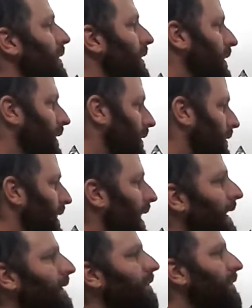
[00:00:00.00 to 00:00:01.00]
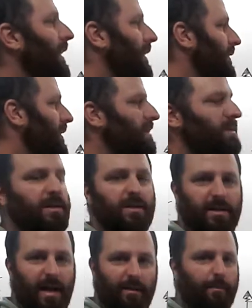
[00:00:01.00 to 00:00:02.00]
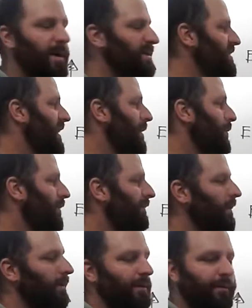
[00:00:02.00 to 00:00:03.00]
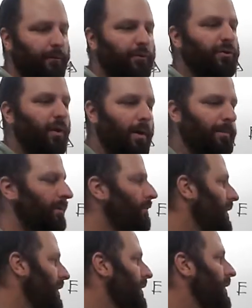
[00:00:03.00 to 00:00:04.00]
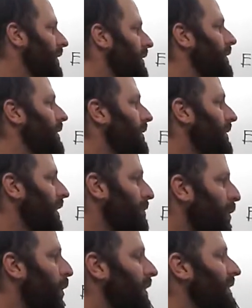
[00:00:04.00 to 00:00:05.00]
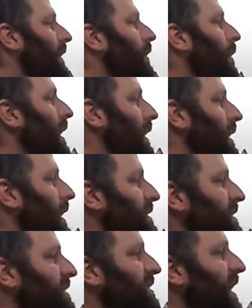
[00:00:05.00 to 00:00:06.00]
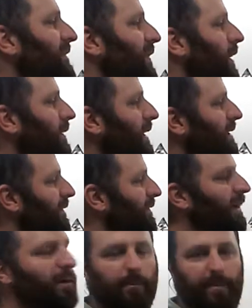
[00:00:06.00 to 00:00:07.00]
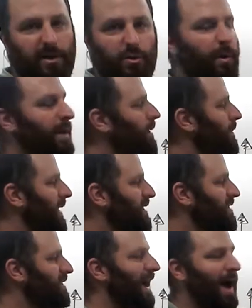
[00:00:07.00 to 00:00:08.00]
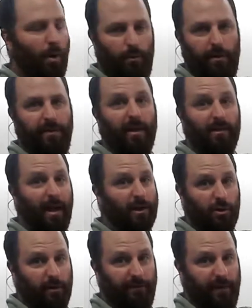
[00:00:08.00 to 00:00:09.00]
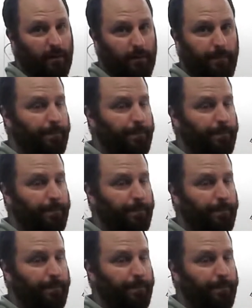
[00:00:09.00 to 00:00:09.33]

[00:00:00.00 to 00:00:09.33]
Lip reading: look, kind of like this. This is not the best dipole field I've ever drawn, but the important thing to recognize is definitely the field between them is down, the electric field.